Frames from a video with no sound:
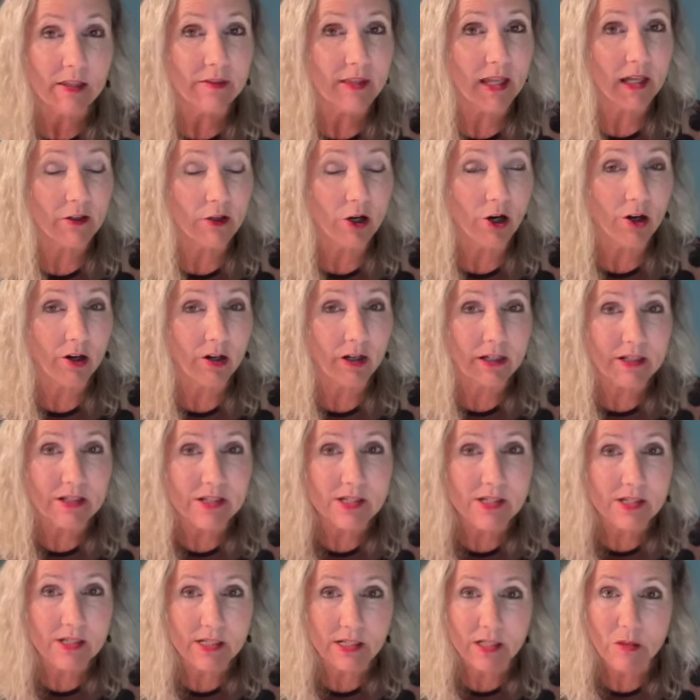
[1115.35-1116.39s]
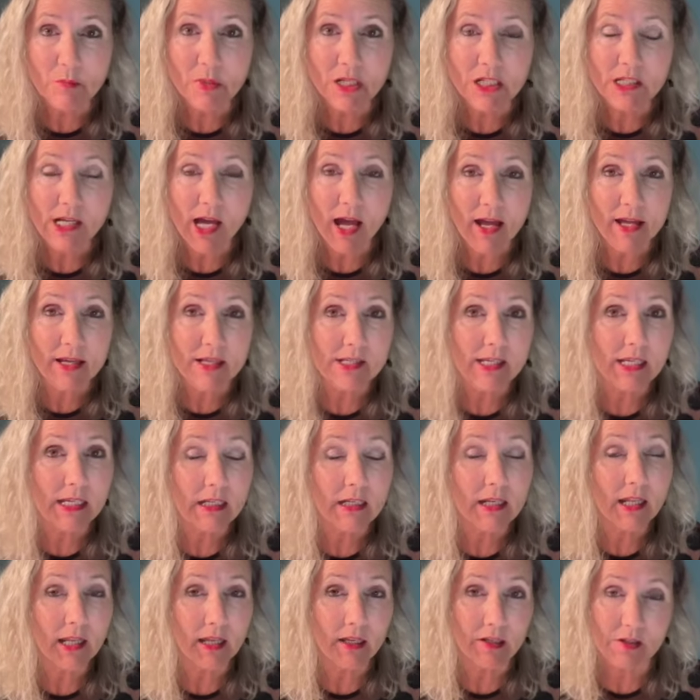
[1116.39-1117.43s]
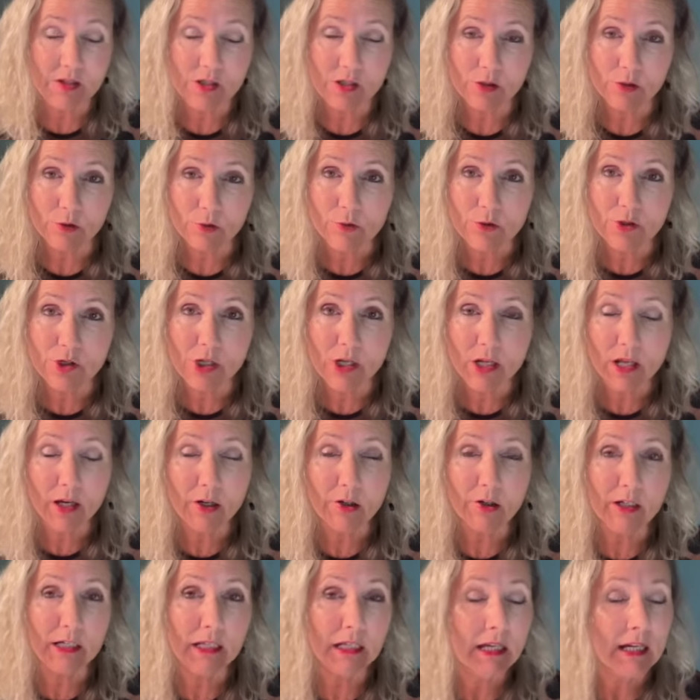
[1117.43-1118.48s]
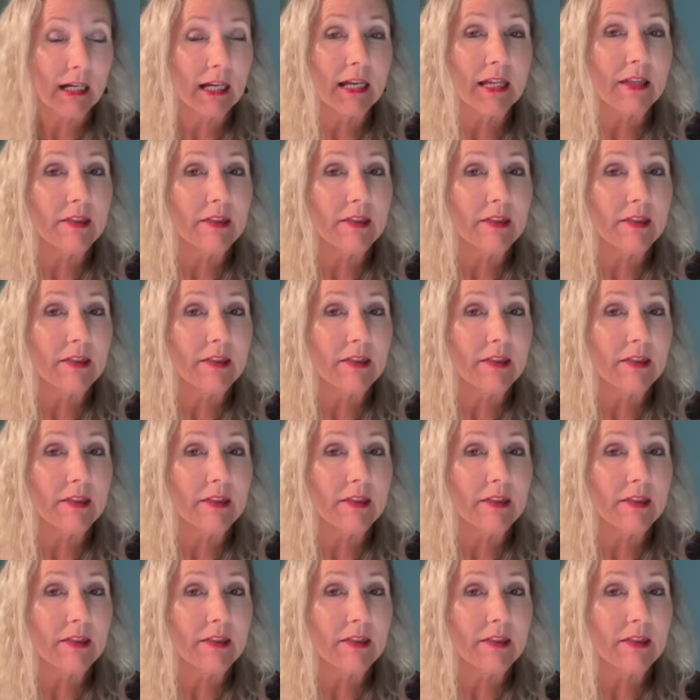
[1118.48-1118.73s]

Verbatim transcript: that are stigmatizing, exclusionary,